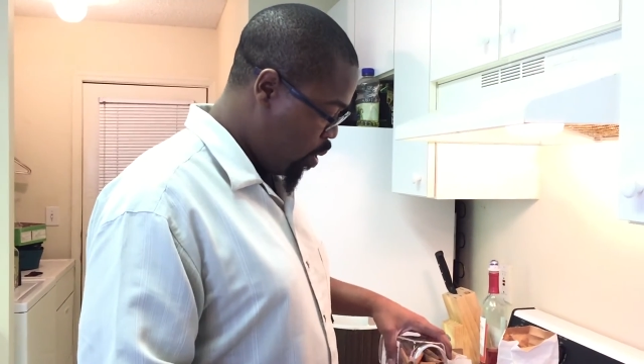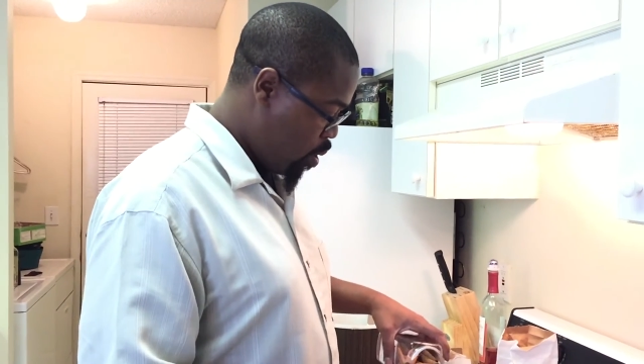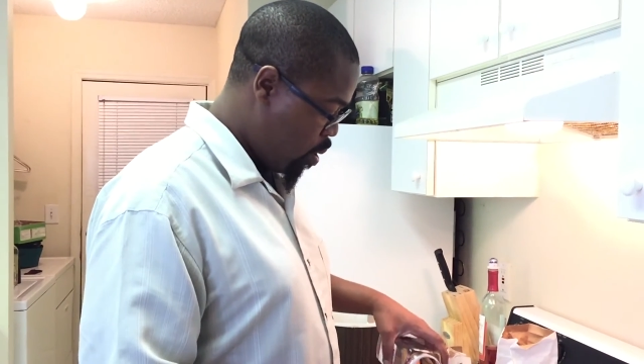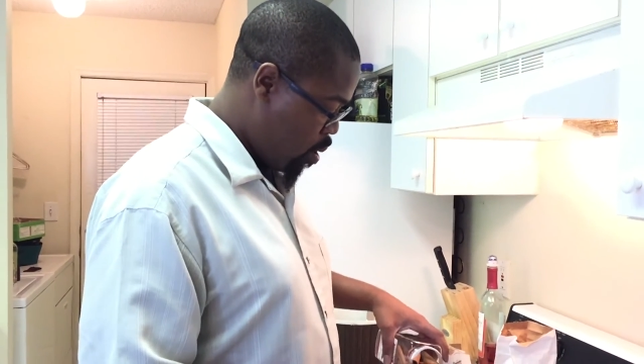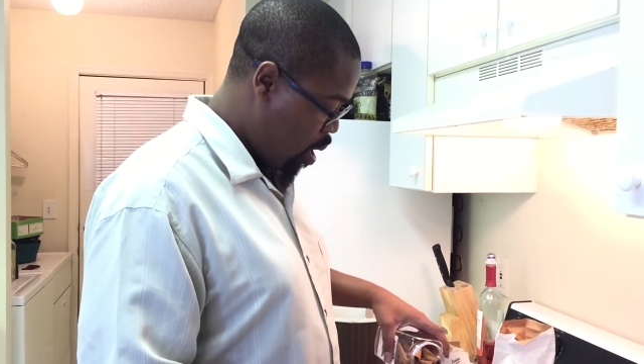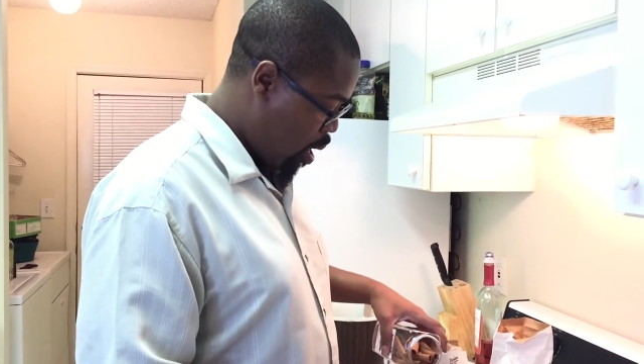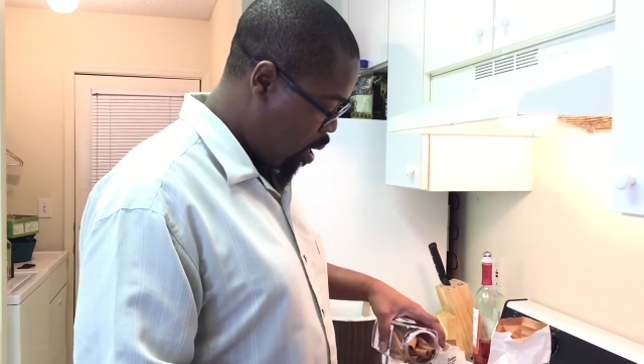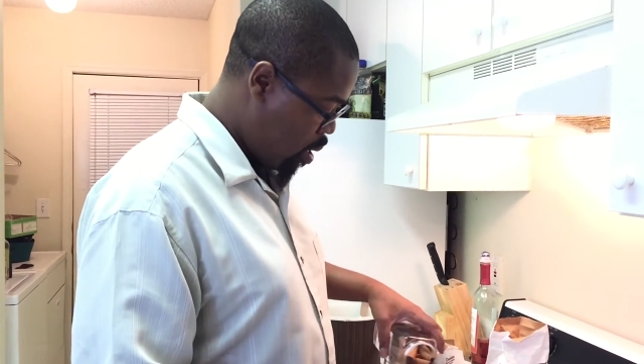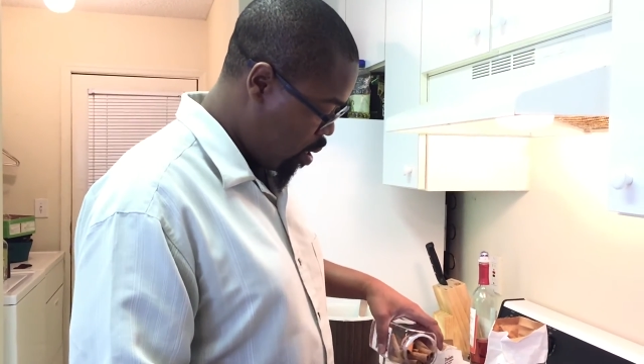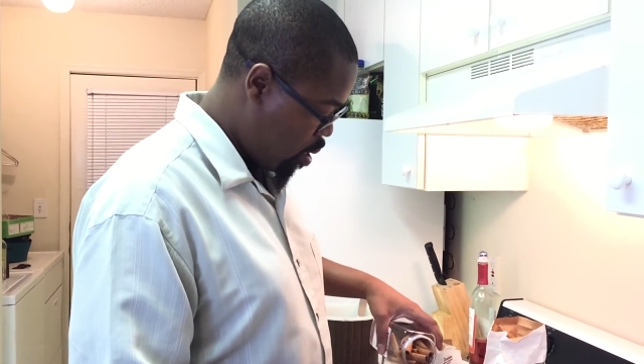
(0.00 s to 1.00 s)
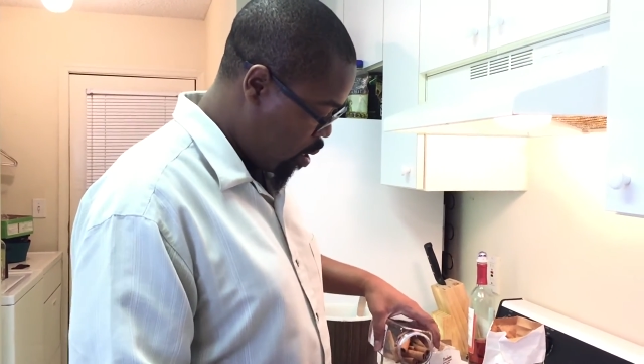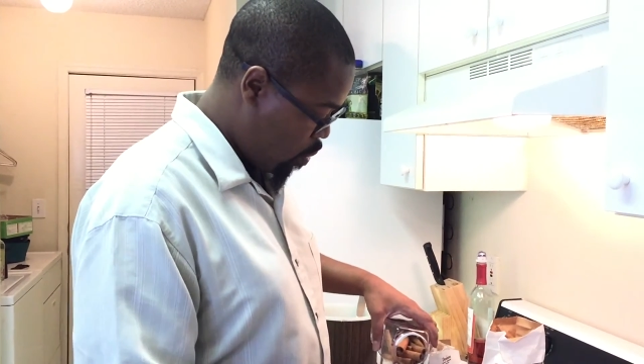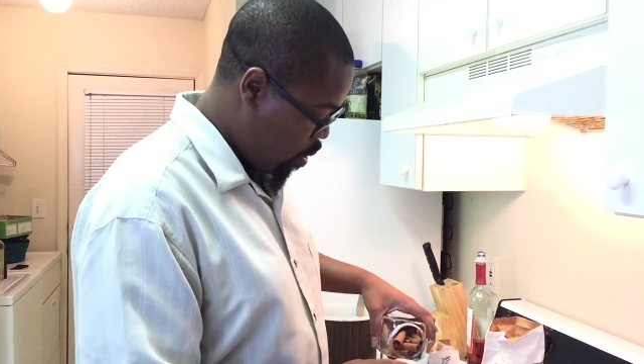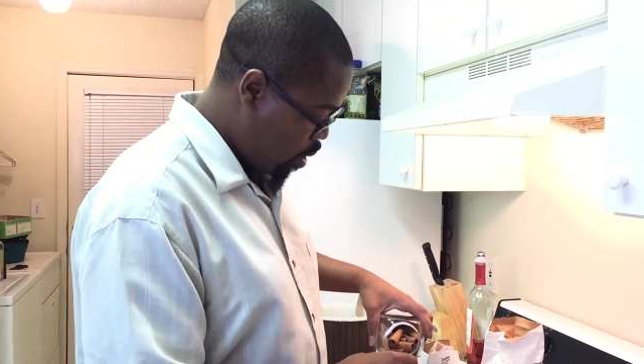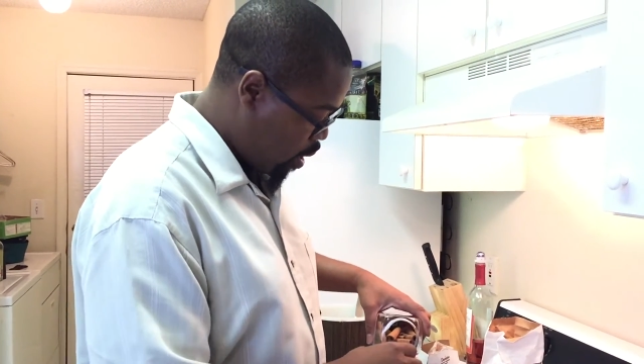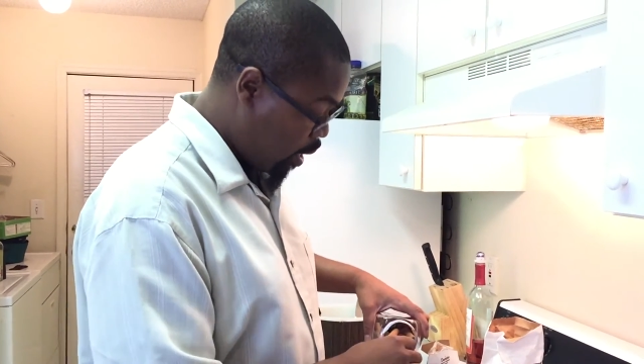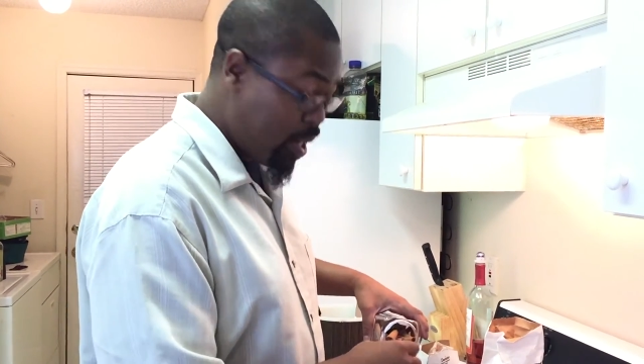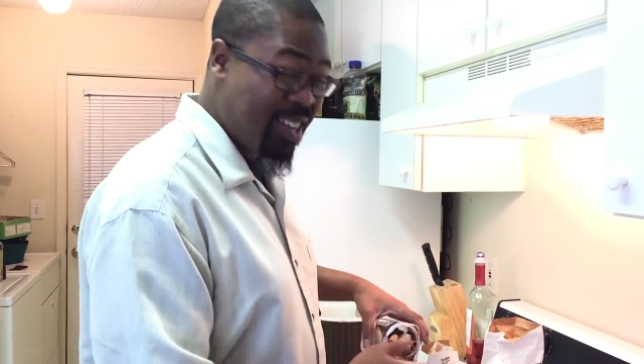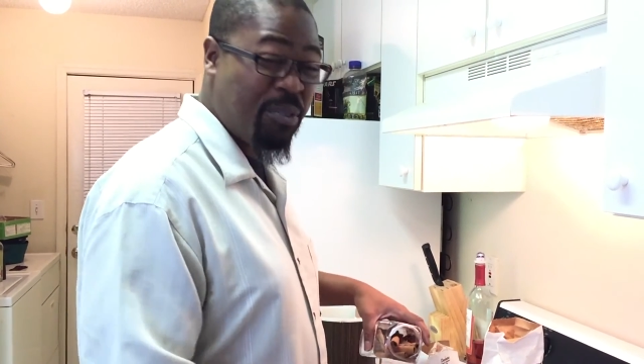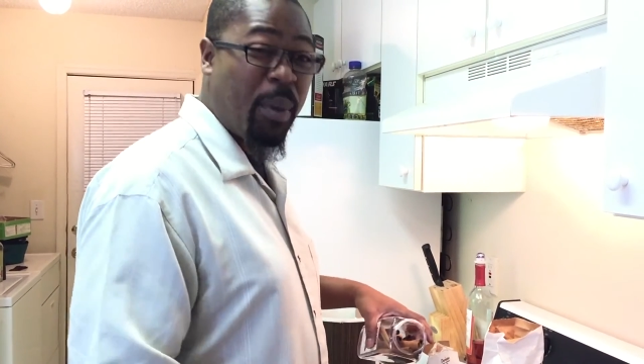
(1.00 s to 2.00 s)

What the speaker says: when you're cooking it,